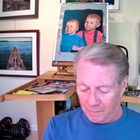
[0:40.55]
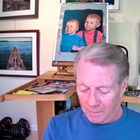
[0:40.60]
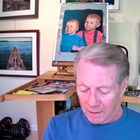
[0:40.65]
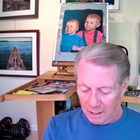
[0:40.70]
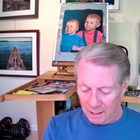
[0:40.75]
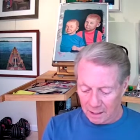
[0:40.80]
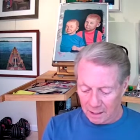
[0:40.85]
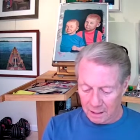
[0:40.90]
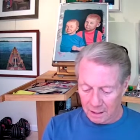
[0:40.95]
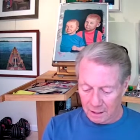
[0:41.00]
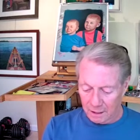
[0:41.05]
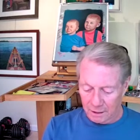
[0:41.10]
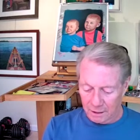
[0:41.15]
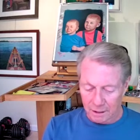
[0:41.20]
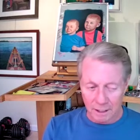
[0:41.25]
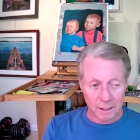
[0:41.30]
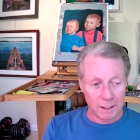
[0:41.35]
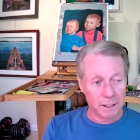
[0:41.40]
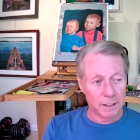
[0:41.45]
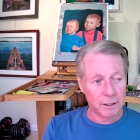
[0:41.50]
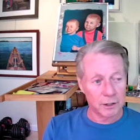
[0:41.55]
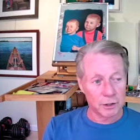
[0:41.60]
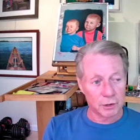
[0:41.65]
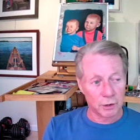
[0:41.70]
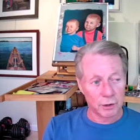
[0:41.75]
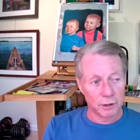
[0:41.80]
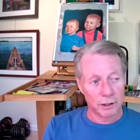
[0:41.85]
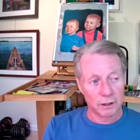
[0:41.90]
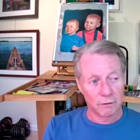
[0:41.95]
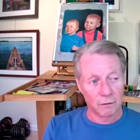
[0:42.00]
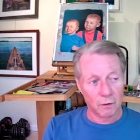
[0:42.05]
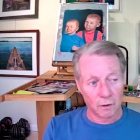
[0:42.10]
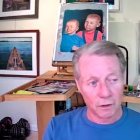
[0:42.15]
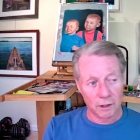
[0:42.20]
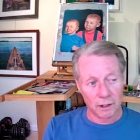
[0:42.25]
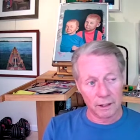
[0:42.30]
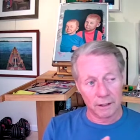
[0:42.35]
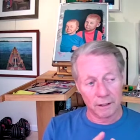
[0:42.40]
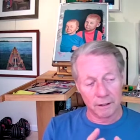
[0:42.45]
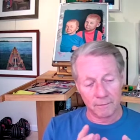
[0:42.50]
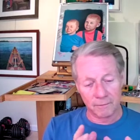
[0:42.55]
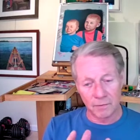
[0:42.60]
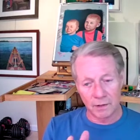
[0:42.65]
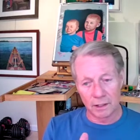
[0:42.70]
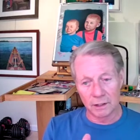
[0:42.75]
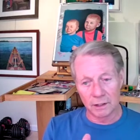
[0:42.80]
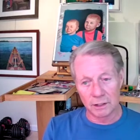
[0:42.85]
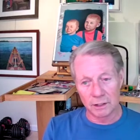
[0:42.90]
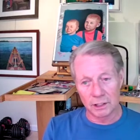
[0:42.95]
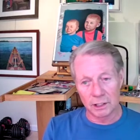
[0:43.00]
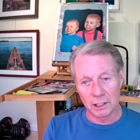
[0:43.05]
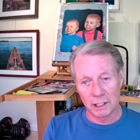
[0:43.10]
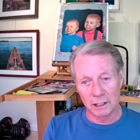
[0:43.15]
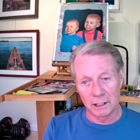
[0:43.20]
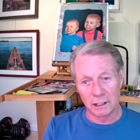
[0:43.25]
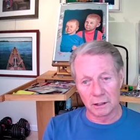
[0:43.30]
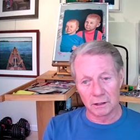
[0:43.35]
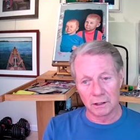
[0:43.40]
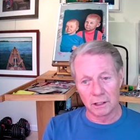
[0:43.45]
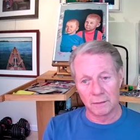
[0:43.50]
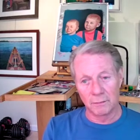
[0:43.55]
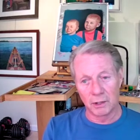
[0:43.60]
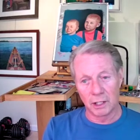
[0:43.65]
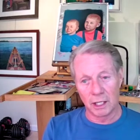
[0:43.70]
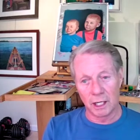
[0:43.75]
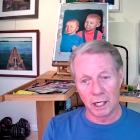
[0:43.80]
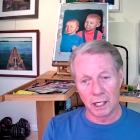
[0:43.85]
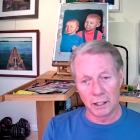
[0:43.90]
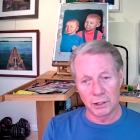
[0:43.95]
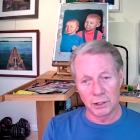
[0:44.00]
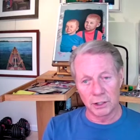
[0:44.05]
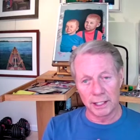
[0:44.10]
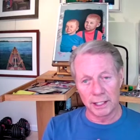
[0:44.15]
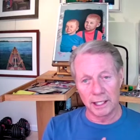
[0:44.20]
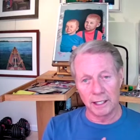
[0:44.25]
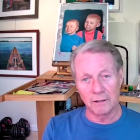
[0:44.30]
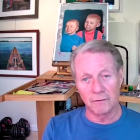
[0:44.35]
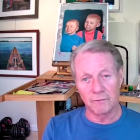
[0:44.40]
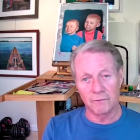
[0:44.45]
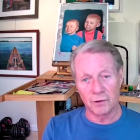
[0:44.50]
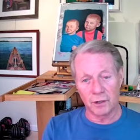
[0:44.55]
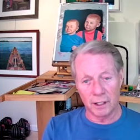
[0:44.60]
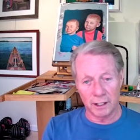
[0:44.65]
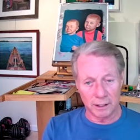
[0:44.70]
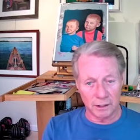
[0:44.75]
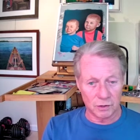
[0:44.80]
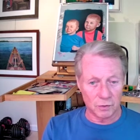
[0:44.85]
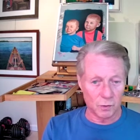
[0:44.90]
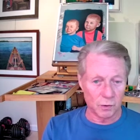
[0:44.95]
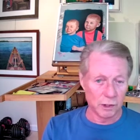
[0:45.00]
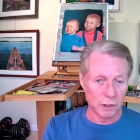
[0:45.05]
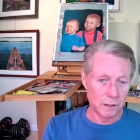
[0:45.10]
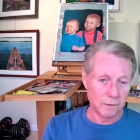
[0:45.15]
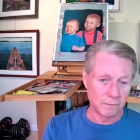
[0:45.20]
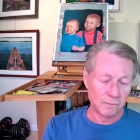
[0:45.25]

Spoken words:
in the history or in the cellular immunology end of things where